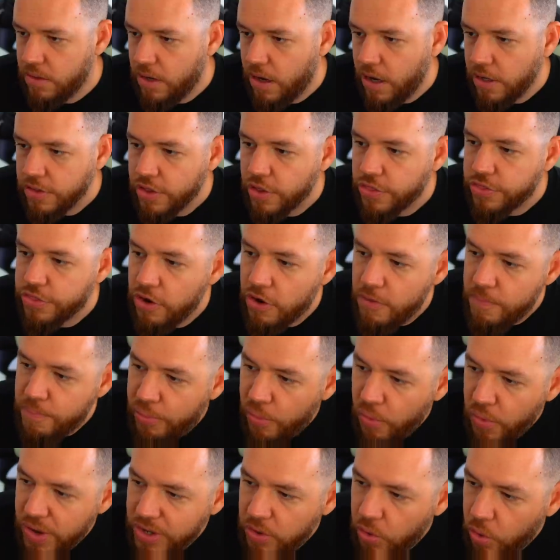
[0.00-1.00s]
On the third
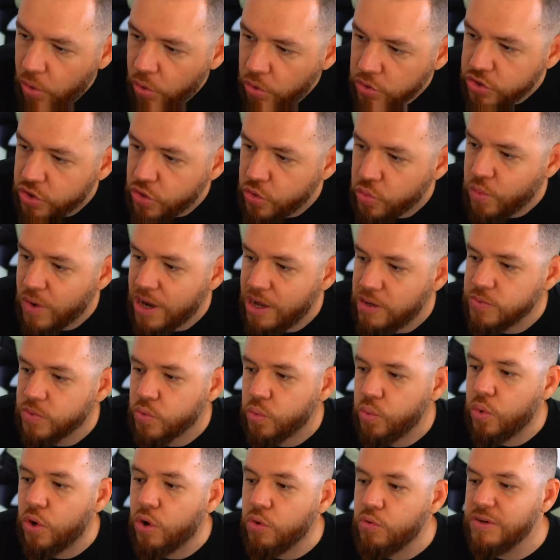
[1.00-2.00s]
point, older rounds
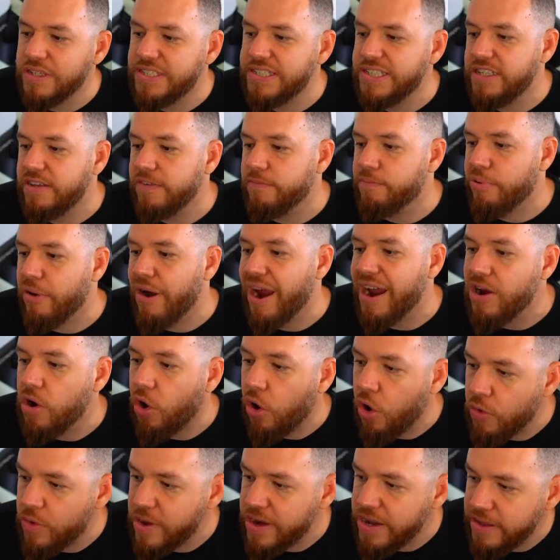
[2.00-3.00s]
will receive
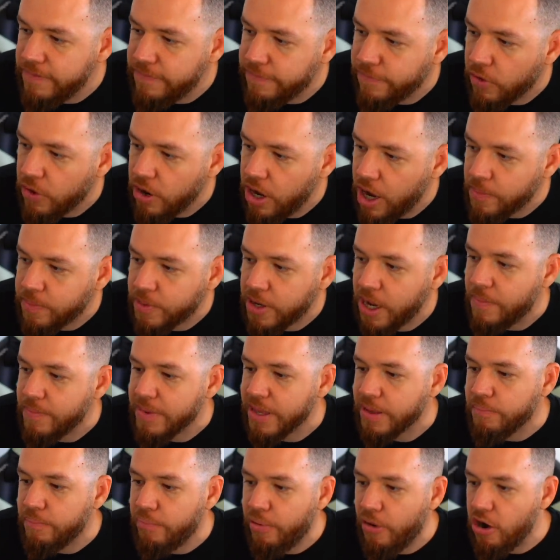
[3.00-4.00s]
priority for
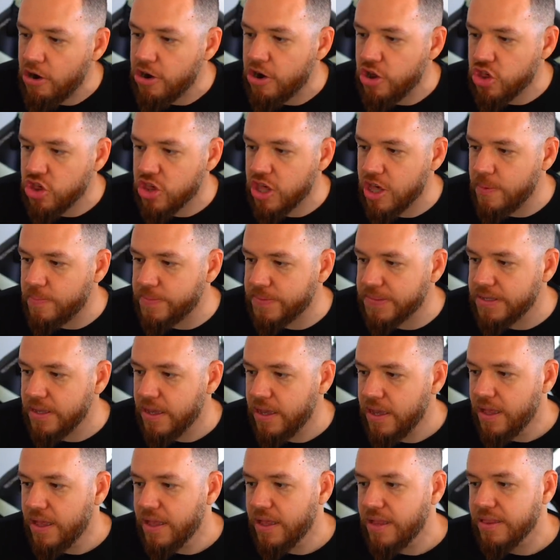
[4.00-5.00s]
upcoming
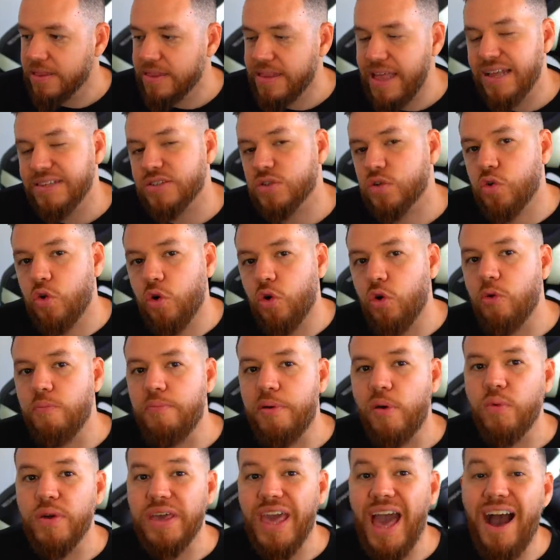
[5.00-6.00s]
partnerships. That's cool,
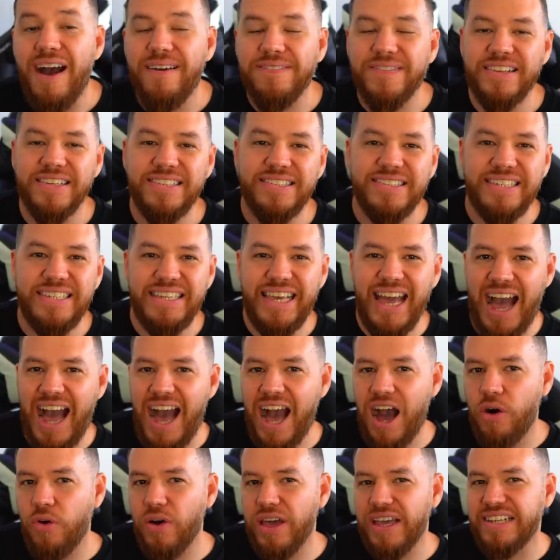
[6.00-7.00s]
but we have to see
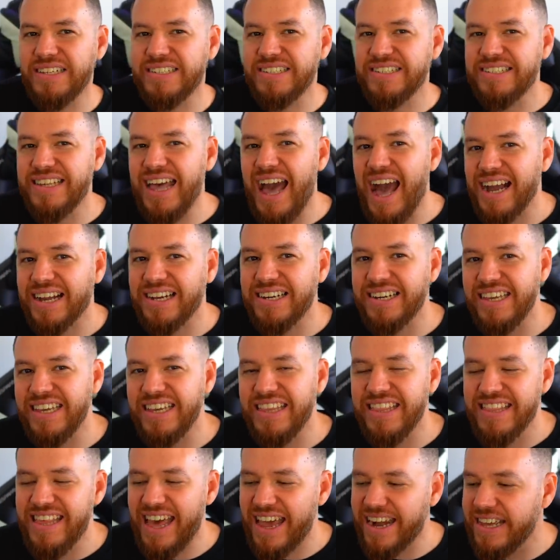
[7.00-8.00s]
how
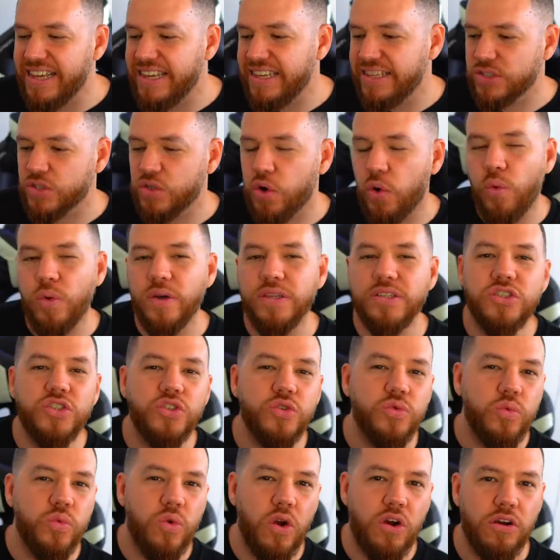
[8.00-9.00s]
exactly that is going
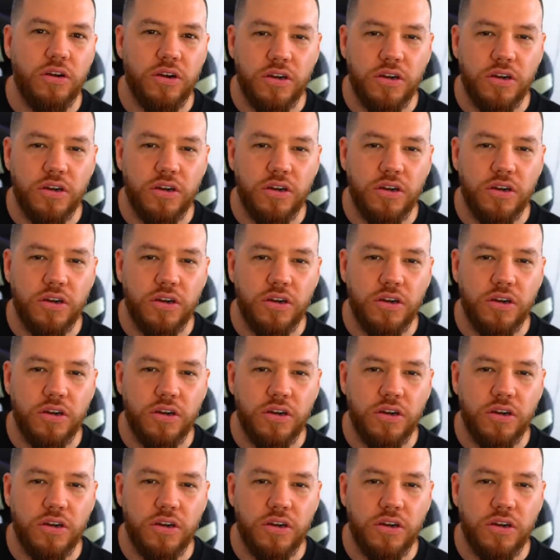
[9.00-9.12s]
to work.